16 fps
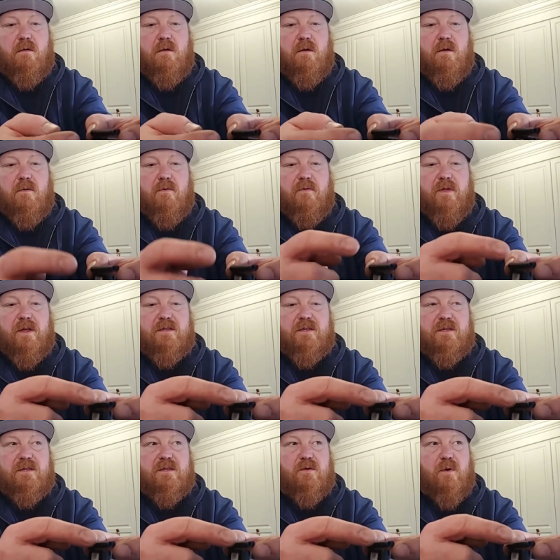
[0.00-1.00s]
This
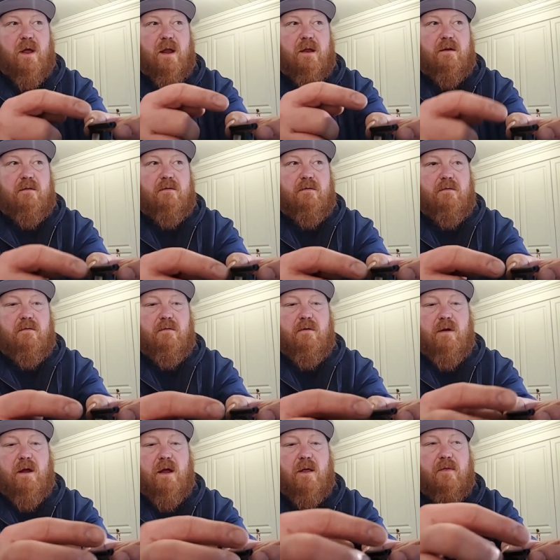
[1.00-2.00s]
is threaded,
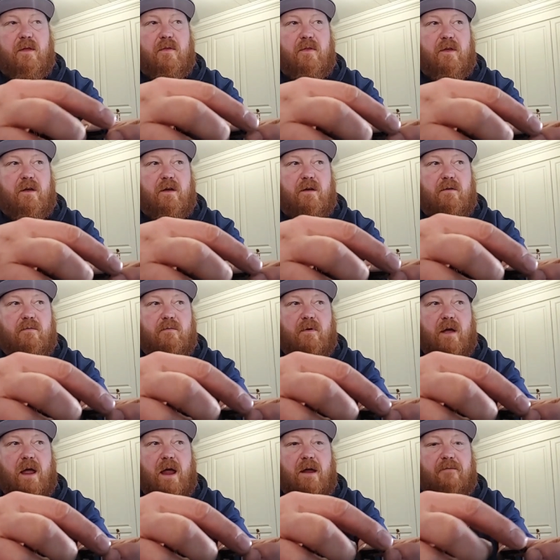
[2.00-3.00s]
and then the
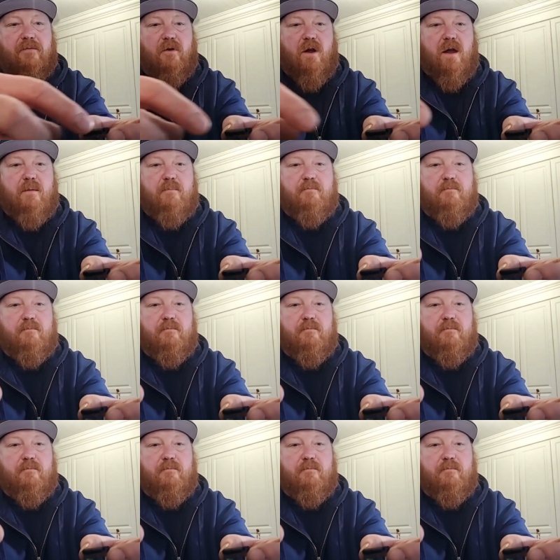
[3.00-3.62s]
A-frame,